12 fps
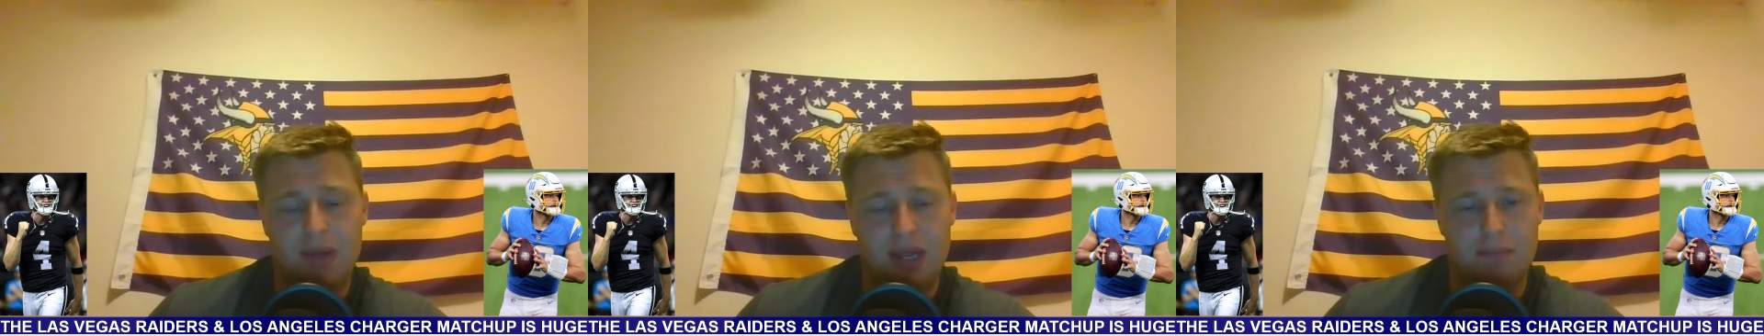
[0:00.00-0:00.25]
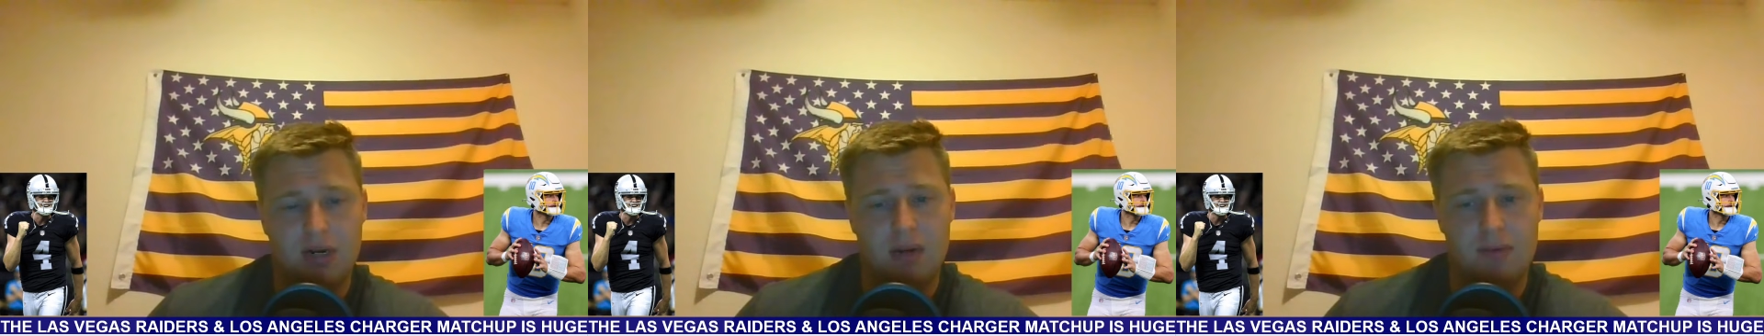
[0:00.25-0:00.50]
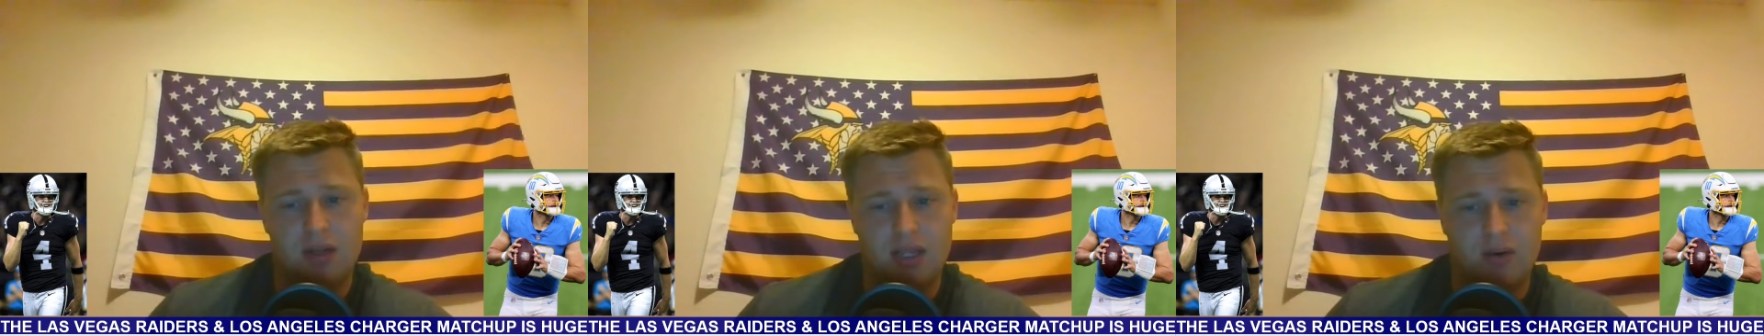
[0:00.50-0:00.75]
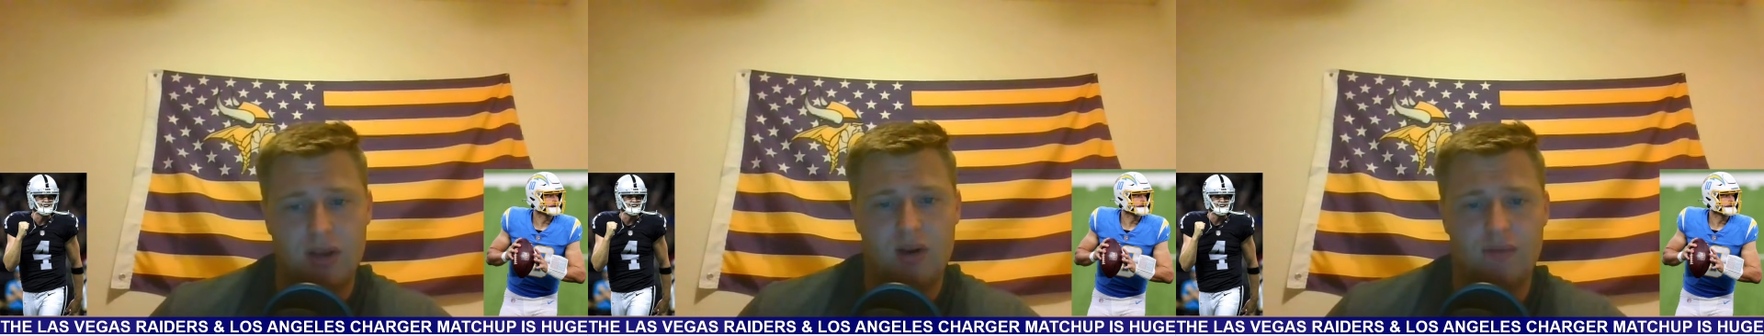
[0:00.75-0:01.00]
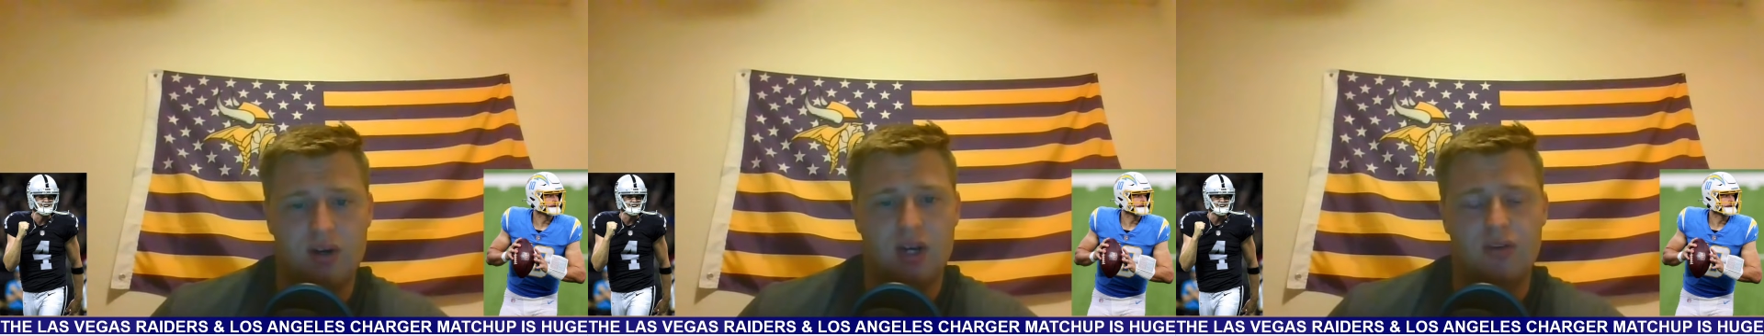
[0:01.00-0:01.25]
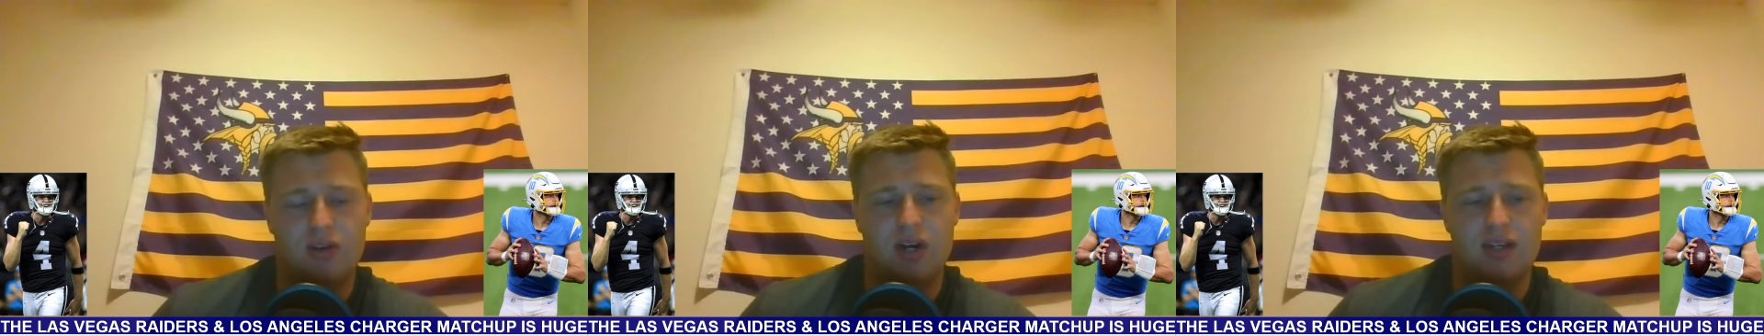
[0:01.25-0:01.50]
Peyton Barber, you know, had over
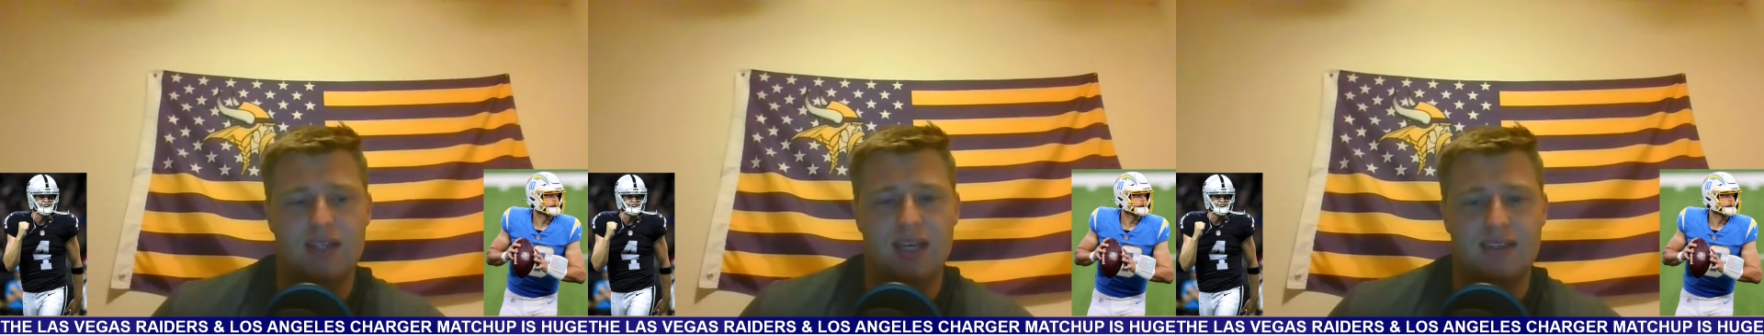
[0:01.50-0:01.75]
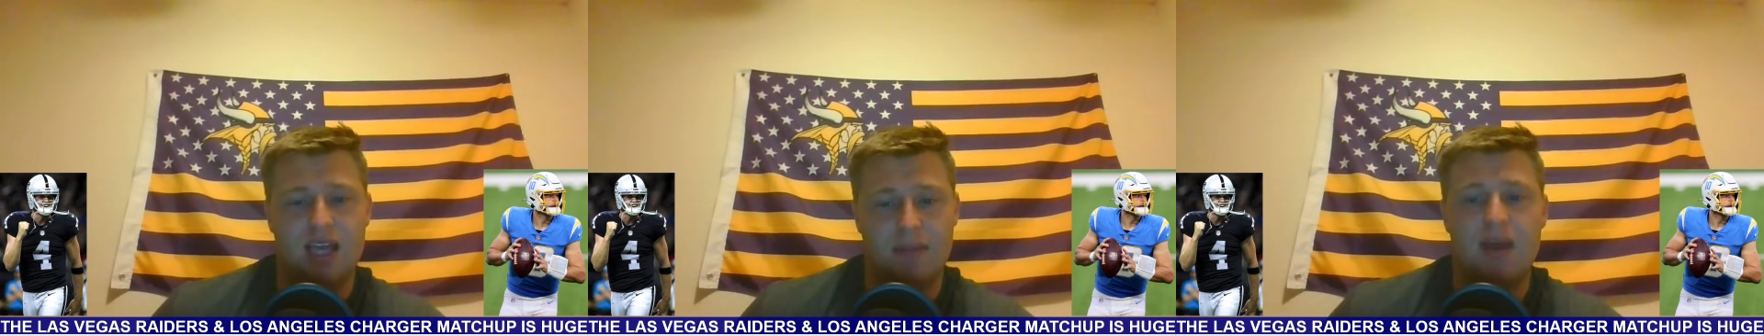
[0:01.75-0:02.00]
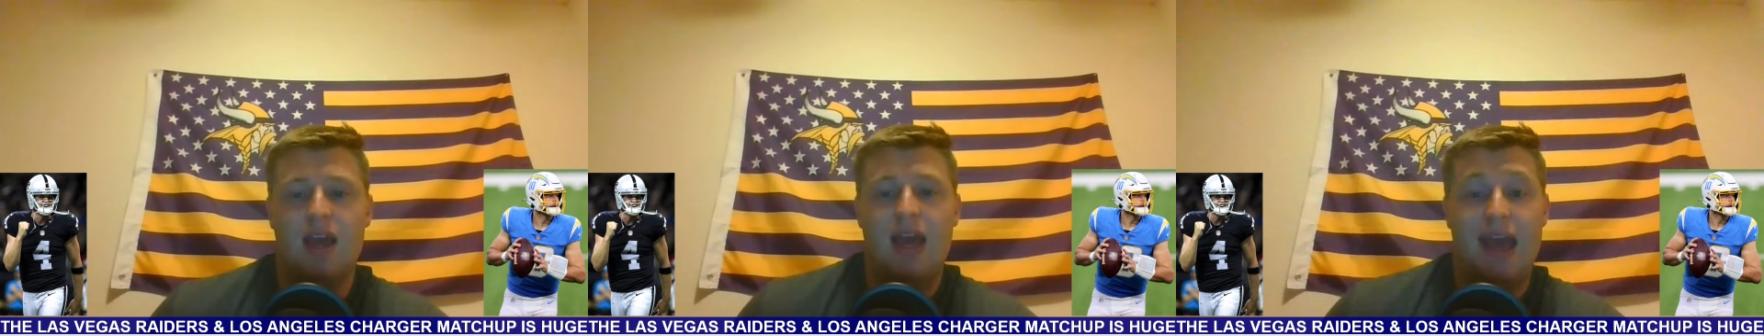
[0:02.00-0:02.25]
100 yards last game,